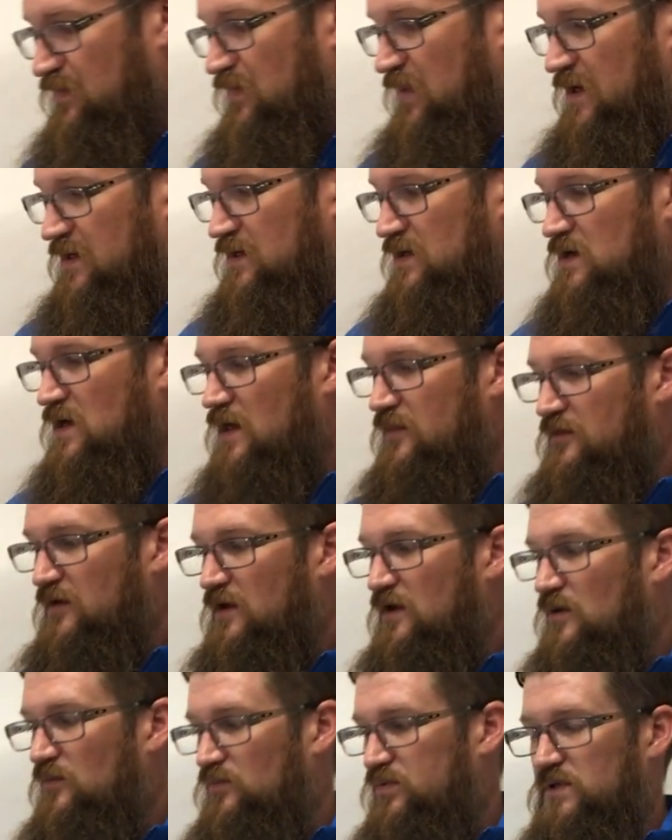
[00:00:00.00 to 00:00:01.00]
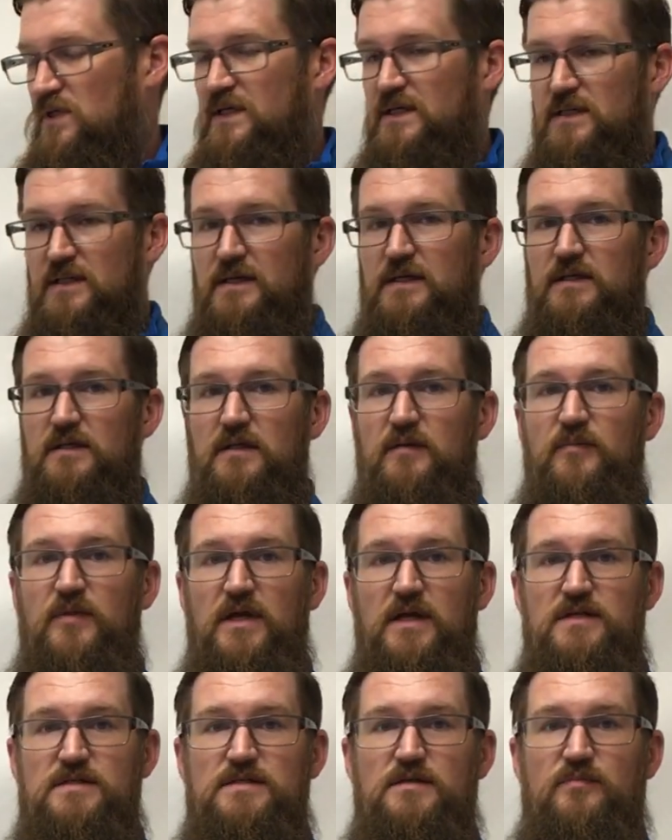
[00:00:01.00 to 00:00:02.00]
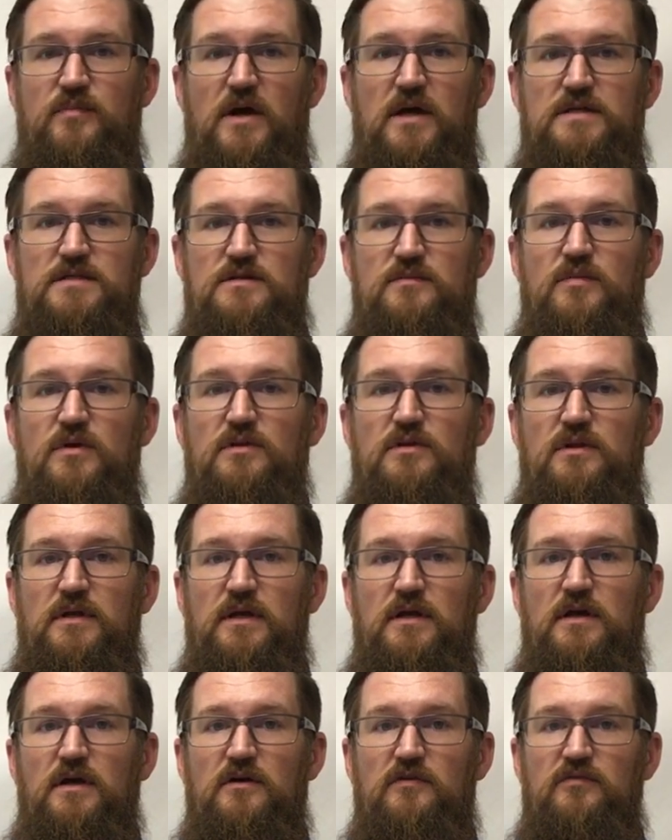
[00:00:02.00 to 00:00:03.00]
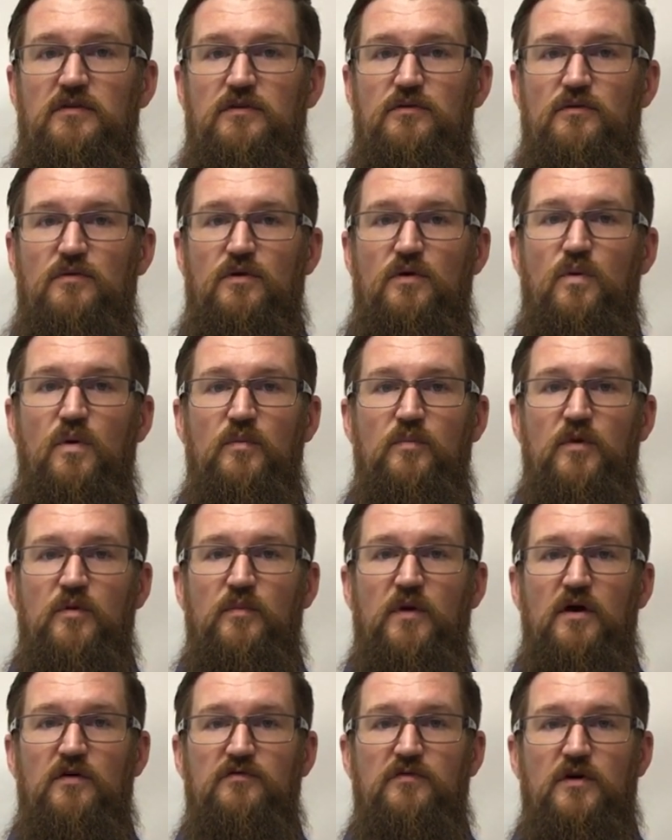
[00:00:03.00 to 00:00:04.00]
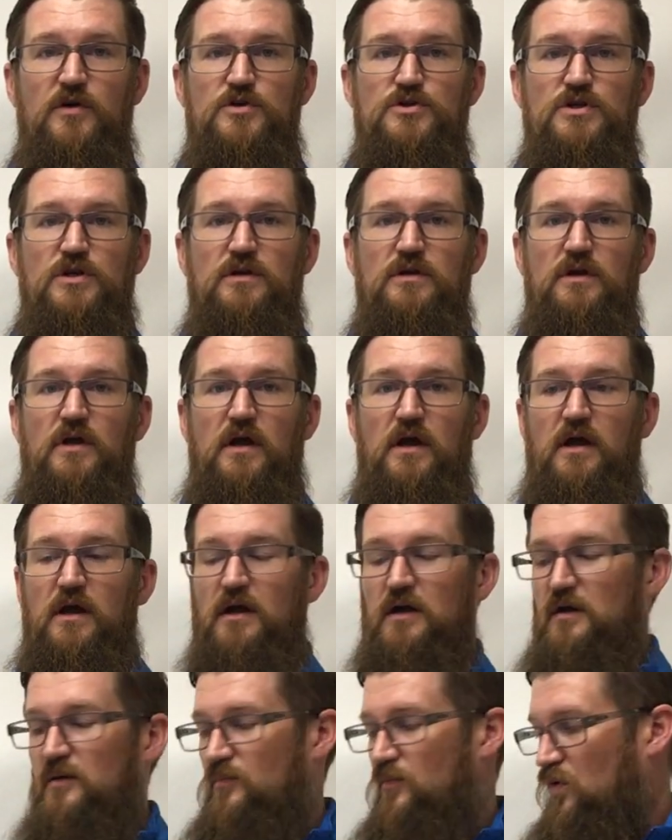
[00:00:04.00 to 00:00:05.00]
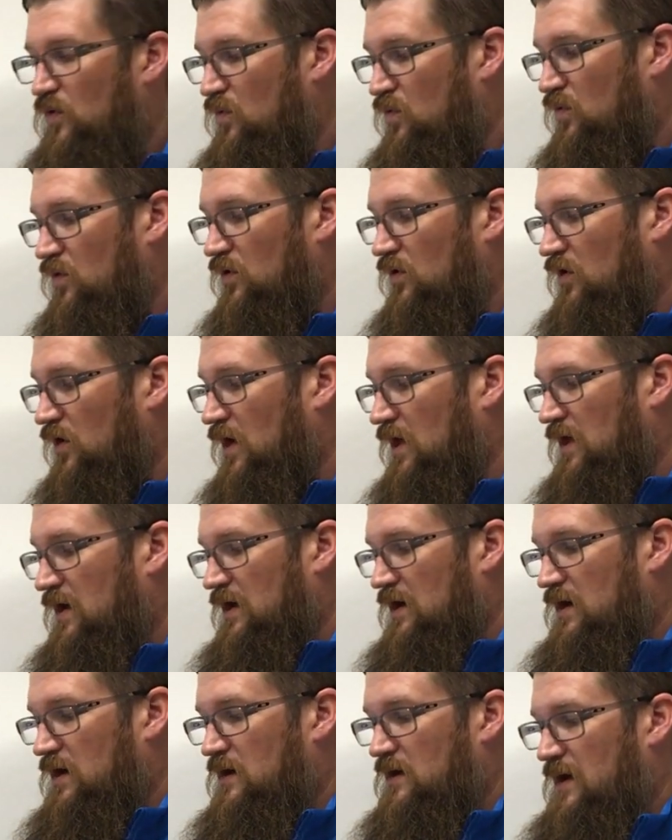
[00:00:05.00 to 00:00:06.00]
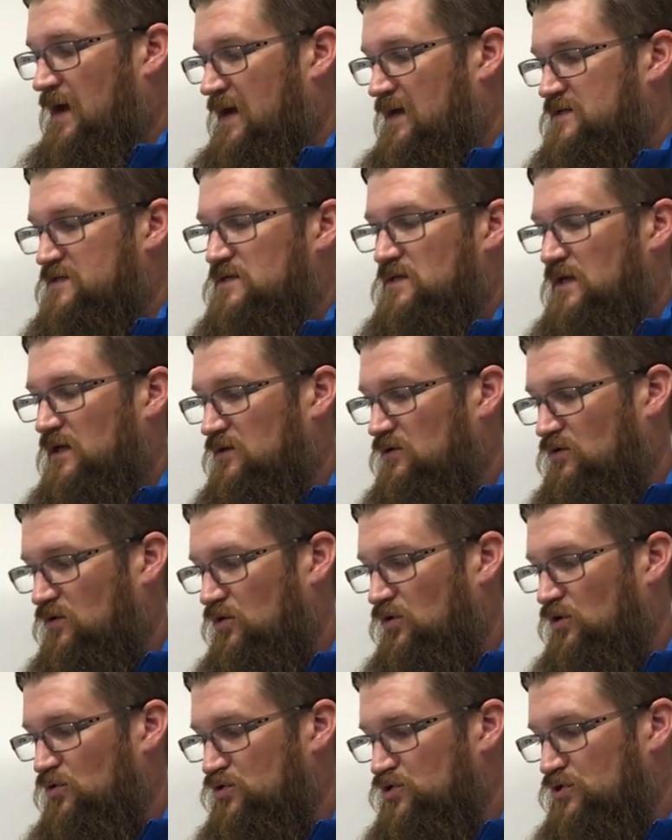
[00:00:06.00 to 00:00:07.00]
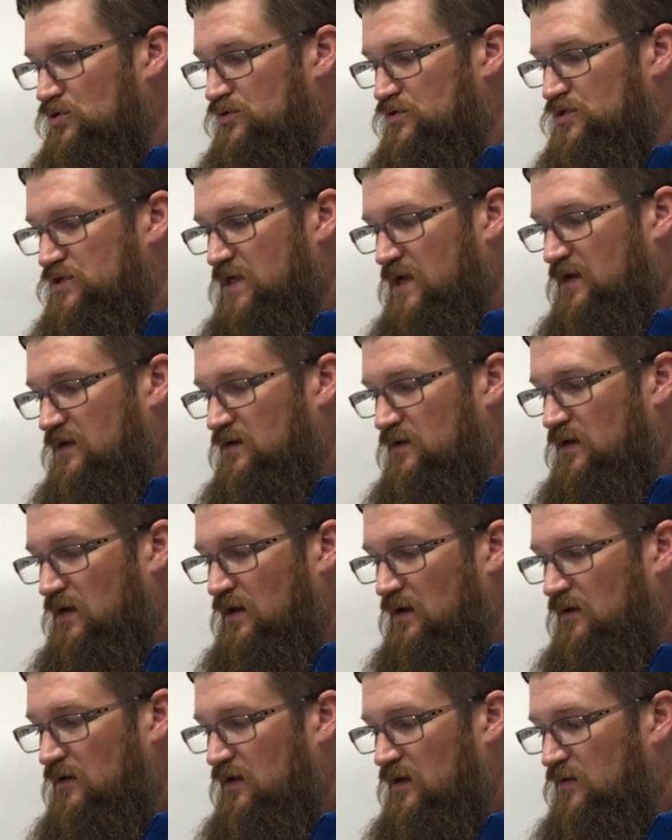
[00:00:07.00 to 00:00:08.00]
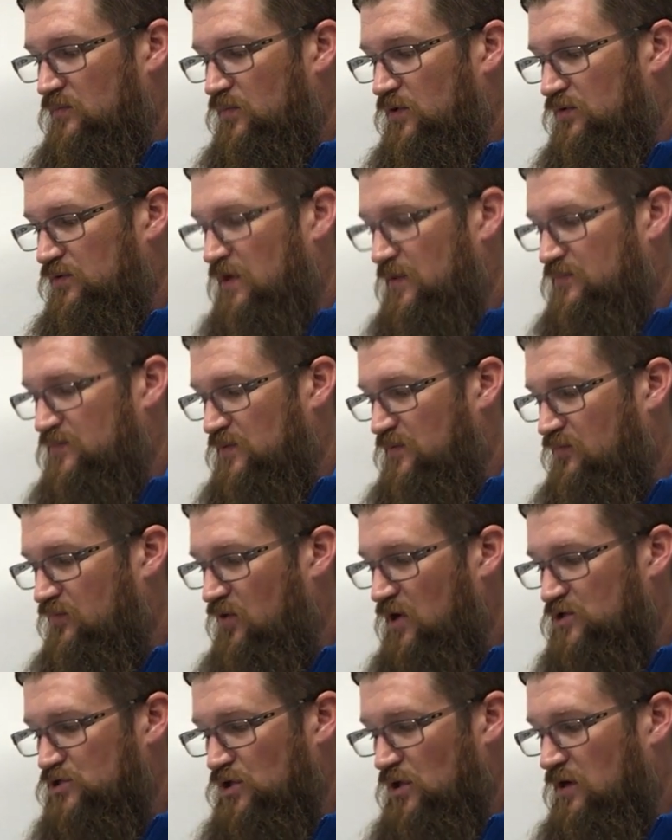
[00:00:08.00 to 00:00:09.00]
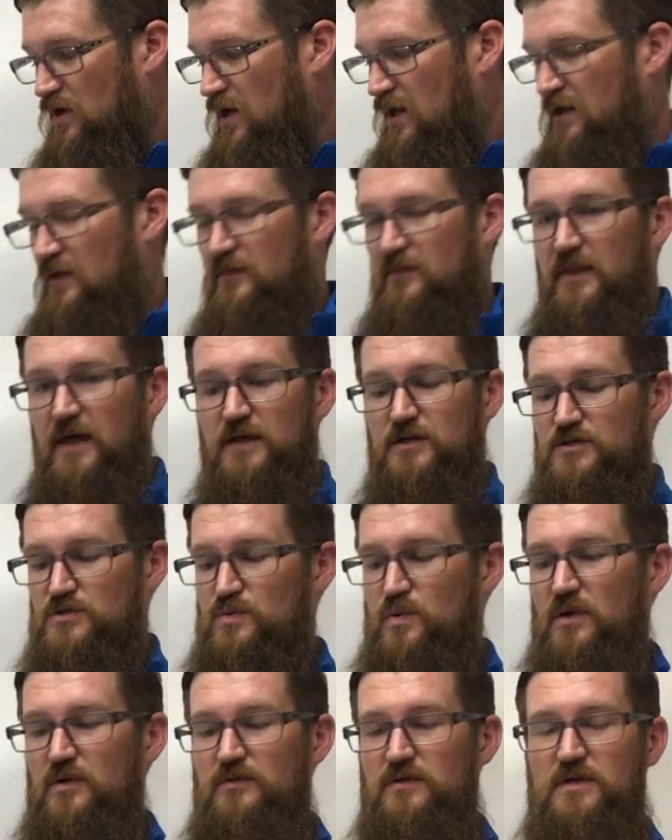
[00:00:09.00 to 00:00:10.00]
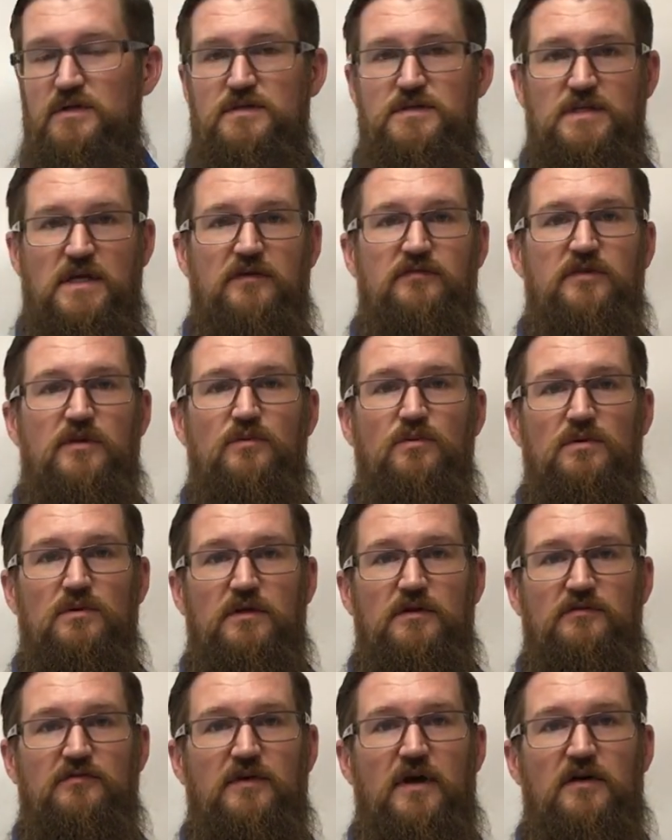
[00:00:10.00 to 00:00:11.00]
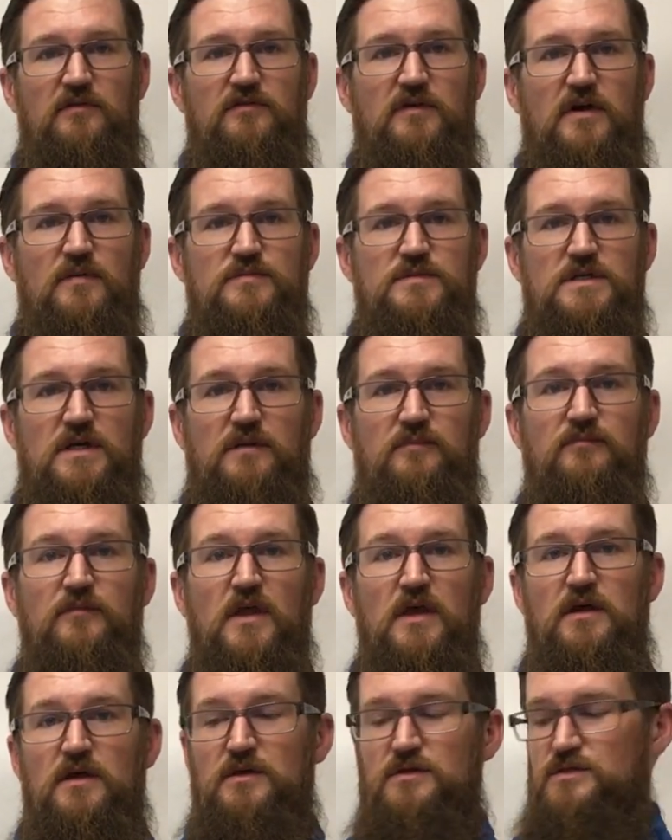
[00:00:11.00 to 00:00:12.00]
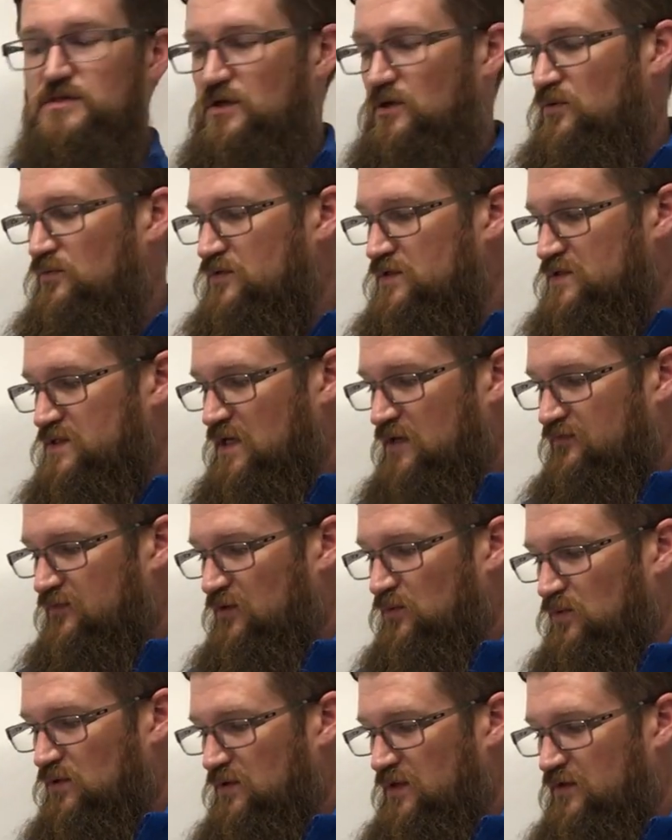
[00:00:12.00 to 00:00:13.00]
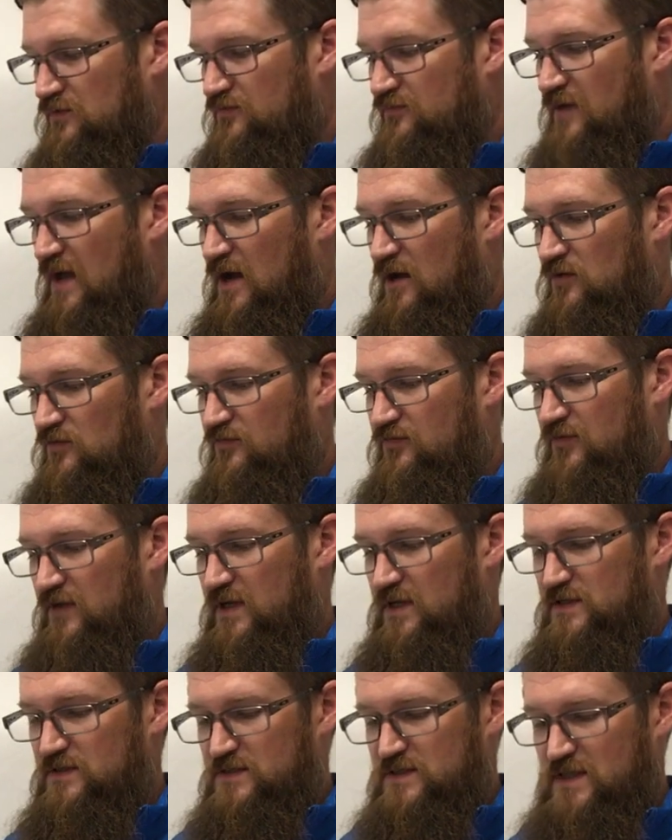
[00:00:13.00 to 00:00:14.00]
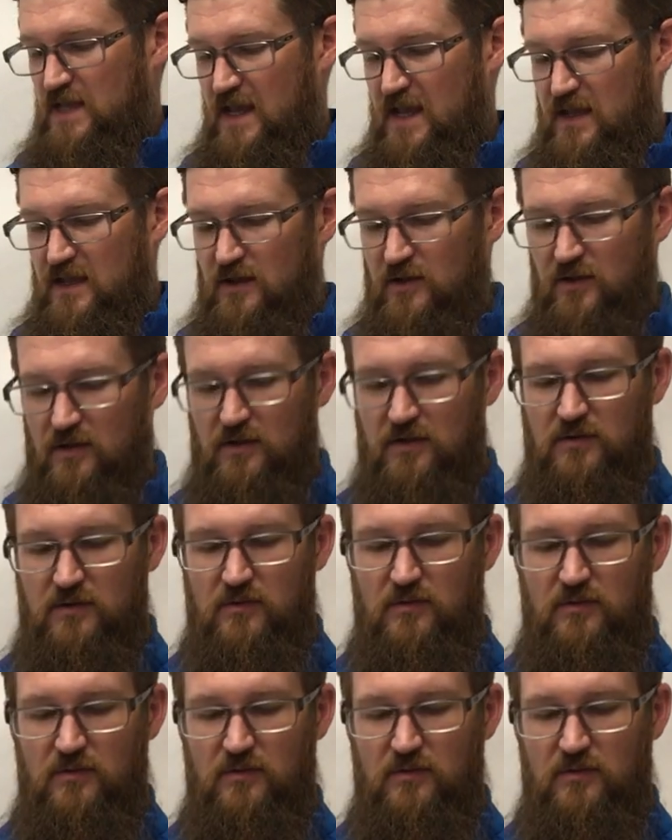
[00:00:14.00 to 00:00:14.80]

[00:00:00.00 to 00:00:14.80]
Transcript: but nothing completely eliminates the possibility of either equipment malfunction or accidental closures and build up the pressure. That is where the safety relief valve comes in. So the safety relief valve is a